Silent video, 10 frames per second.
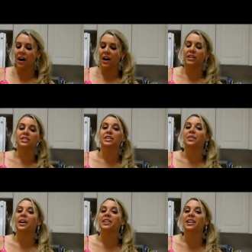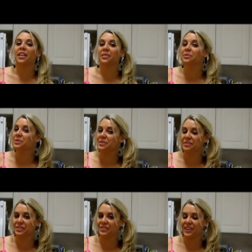Also, another rule
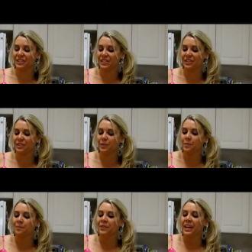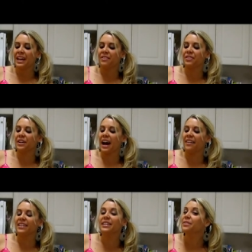for fondue. If you're
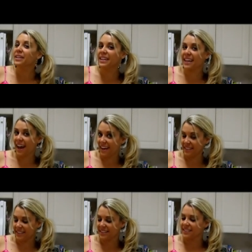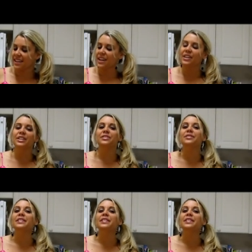having it with guests, you